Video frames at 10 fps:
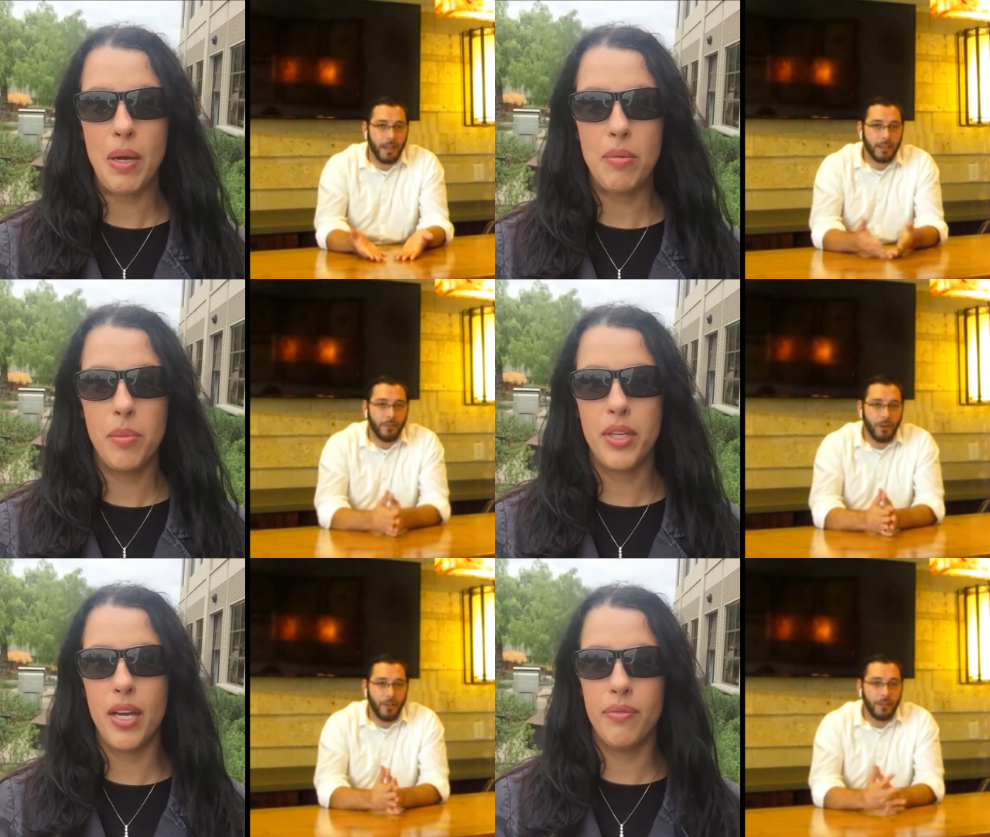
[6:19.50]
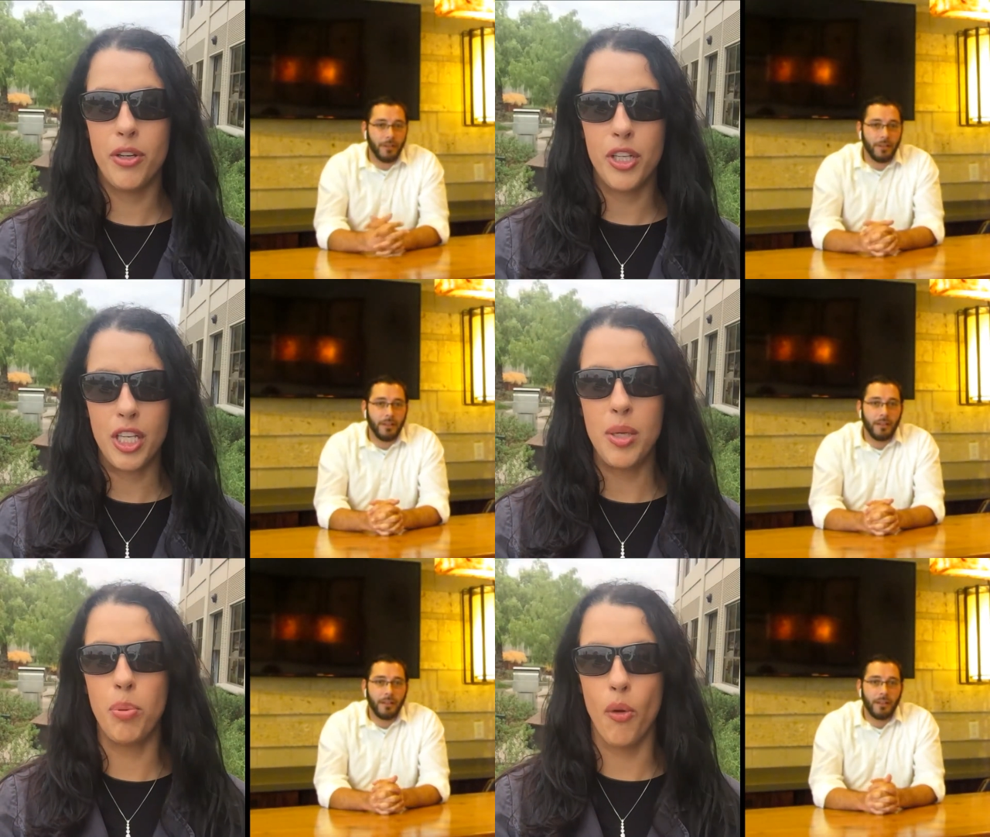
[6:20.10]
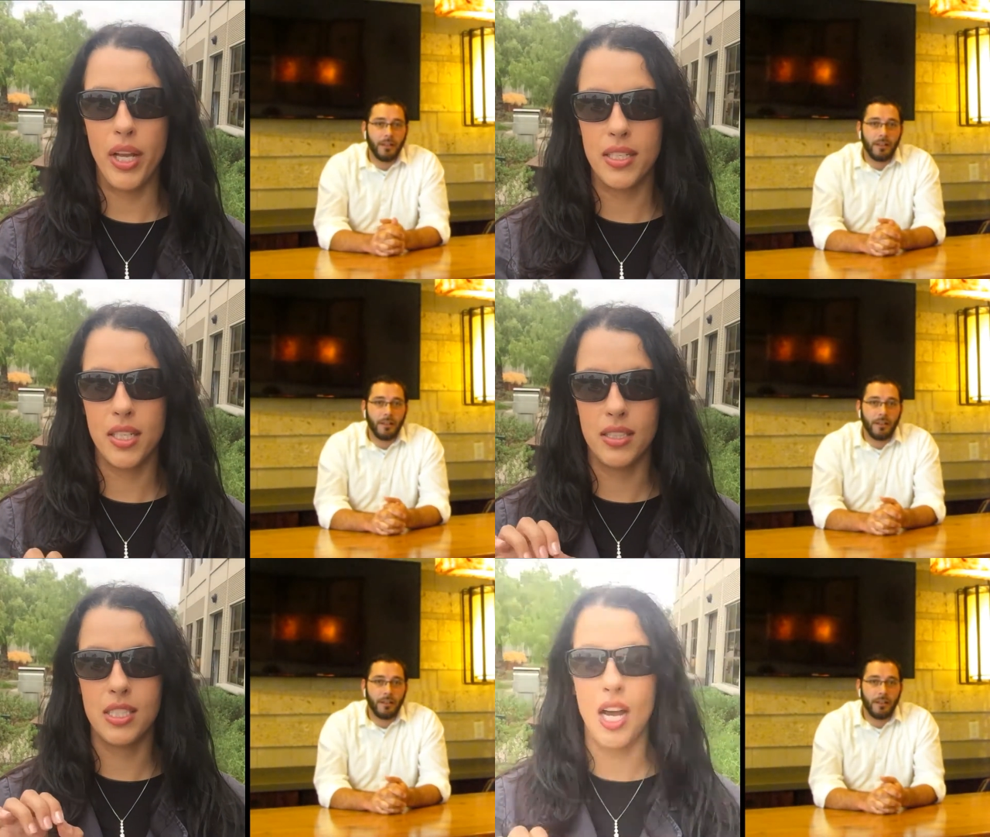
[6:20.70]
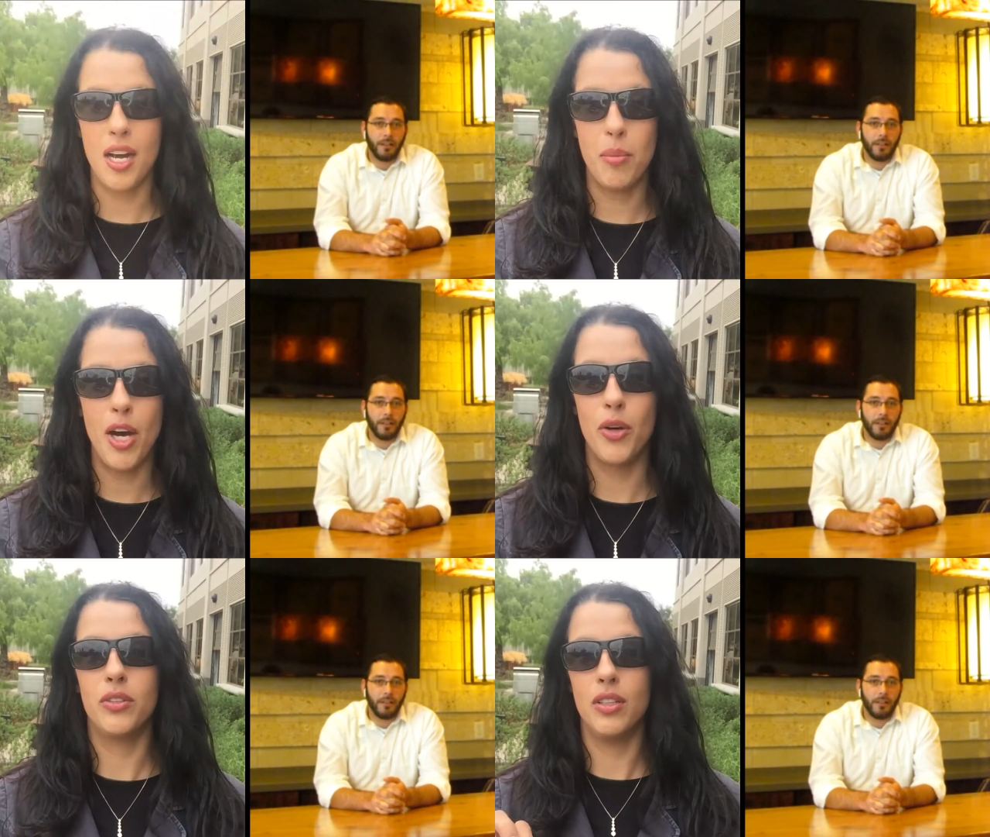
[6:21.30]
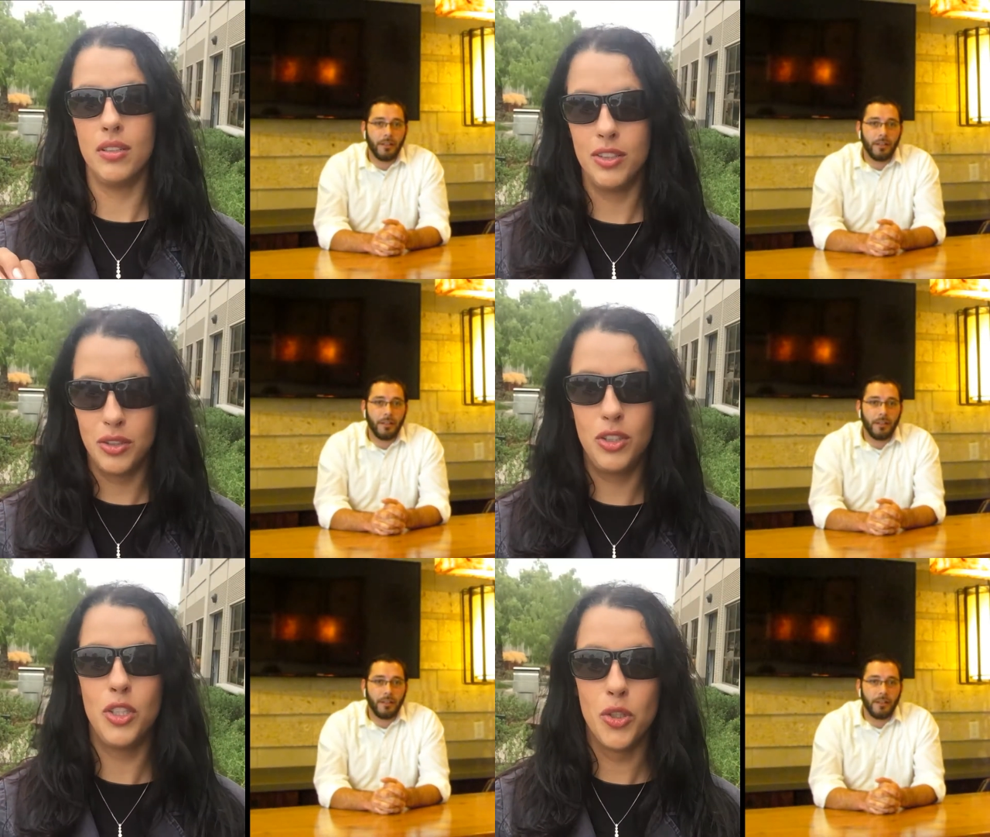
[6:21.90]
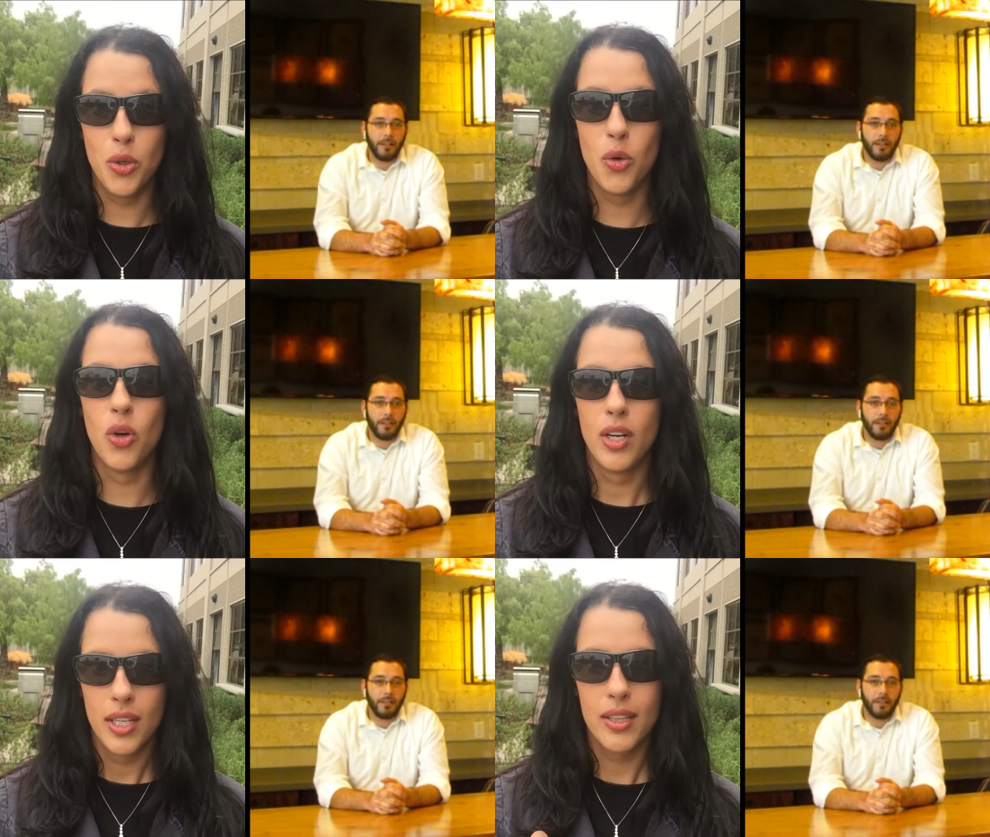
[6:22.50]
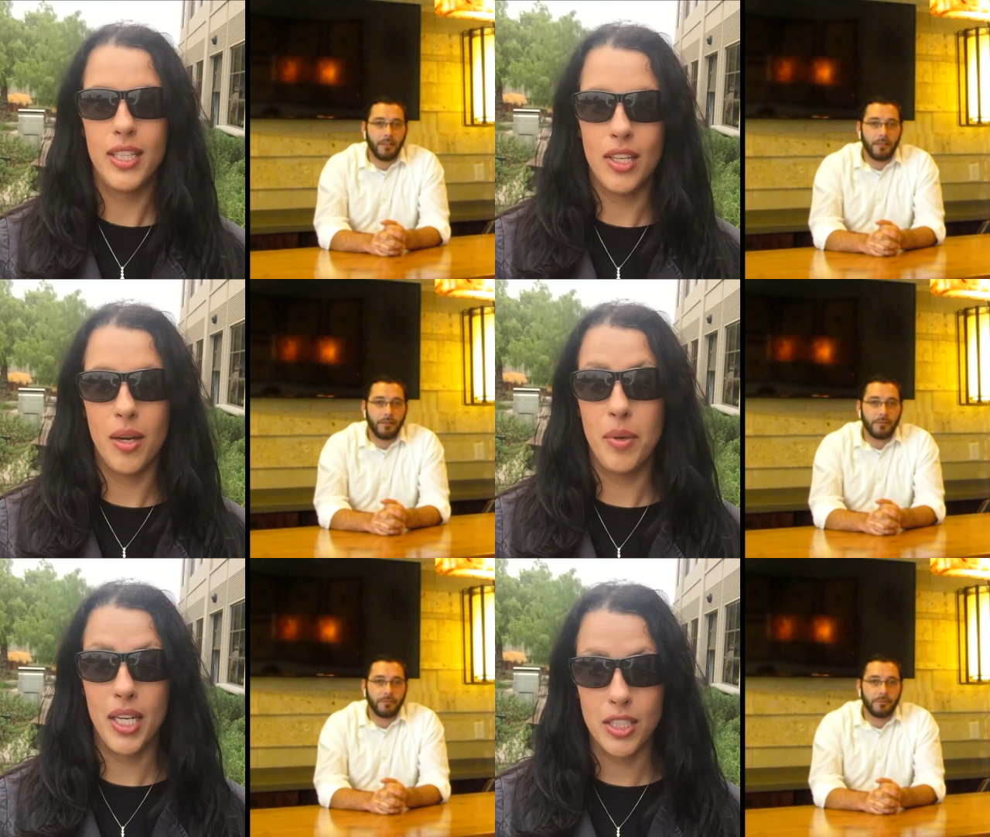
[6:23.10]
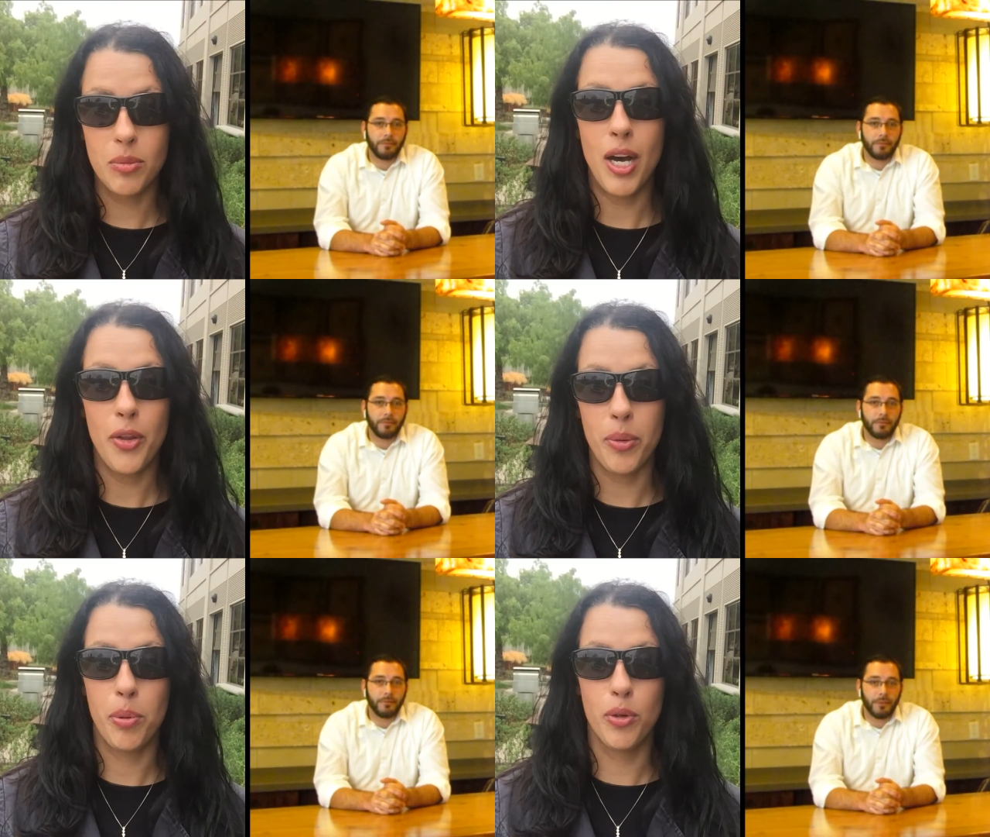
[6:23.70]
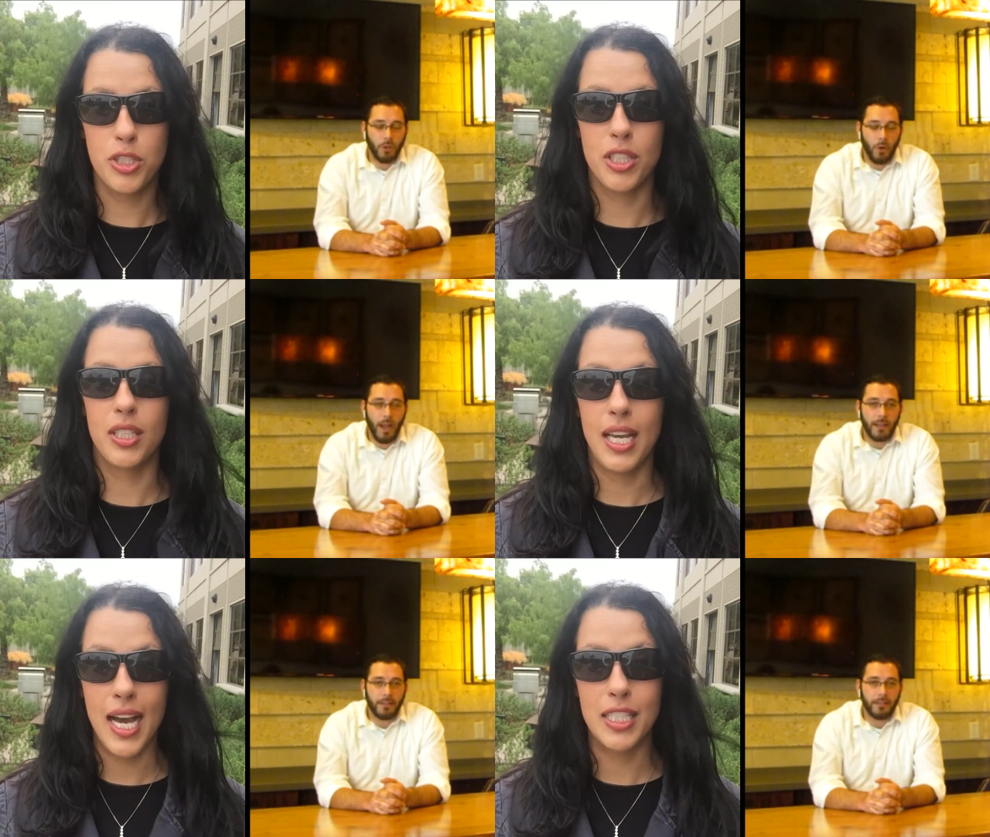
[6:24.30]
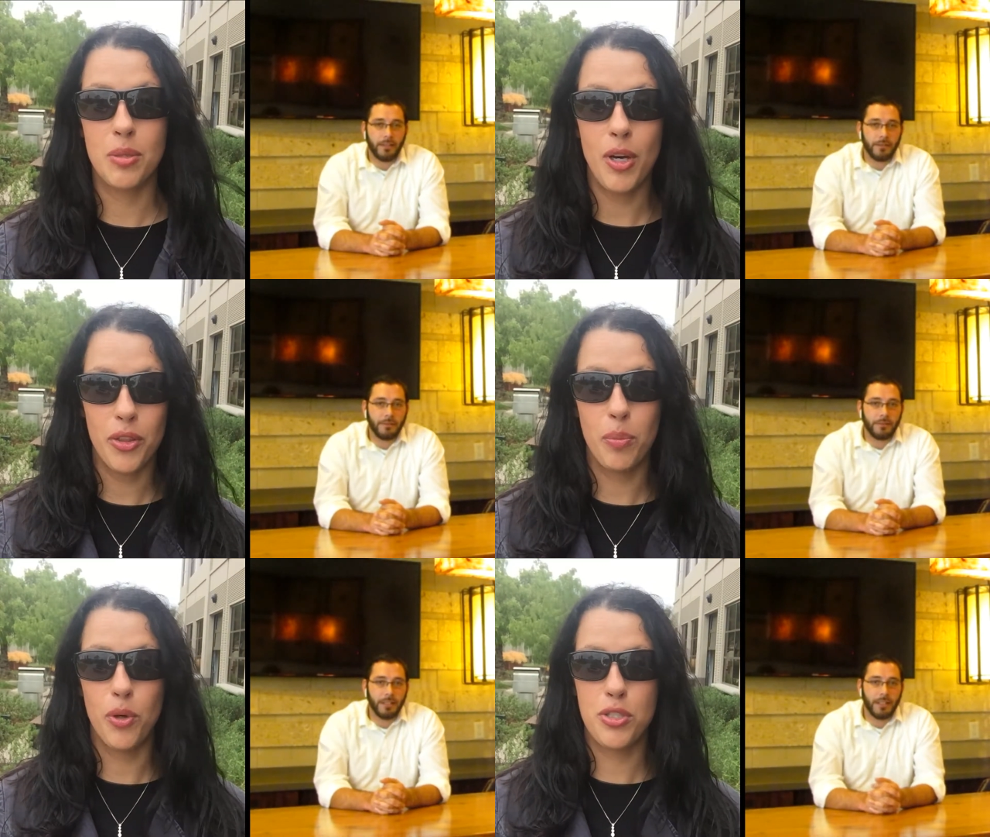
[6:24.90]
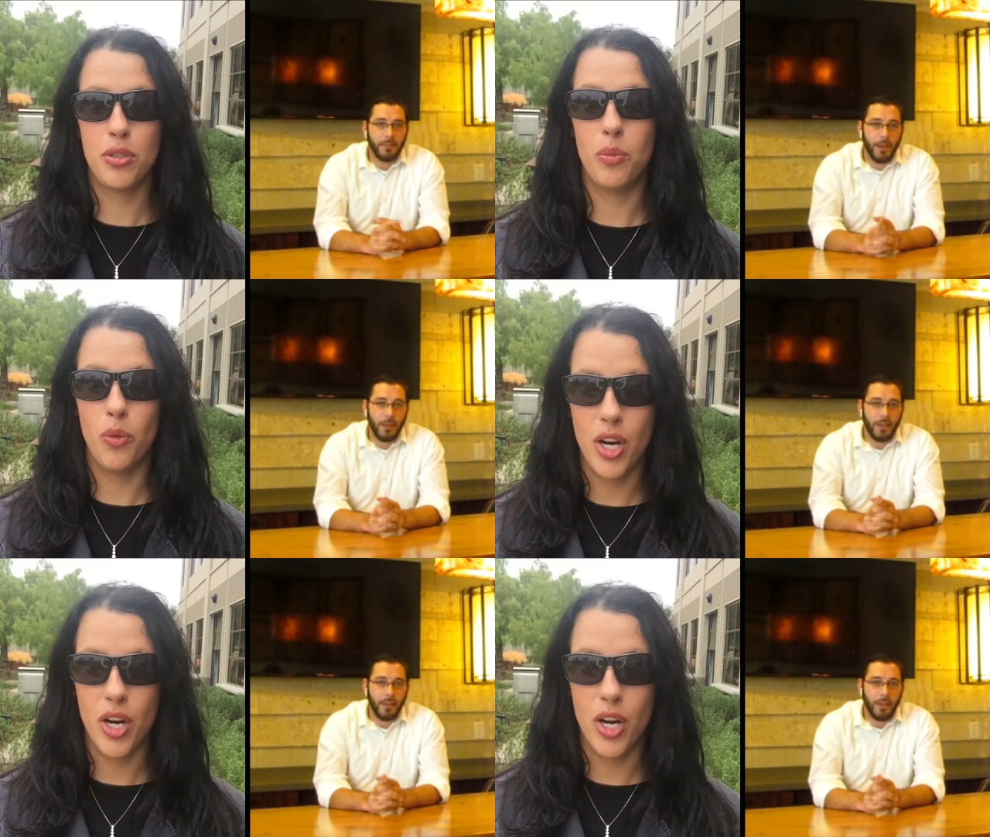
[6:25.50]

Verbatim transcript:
Speaker 1: probably on. a very key point, is that it's not about you. The, I mean, it's about the person. Correct. Yeah, it's about the person about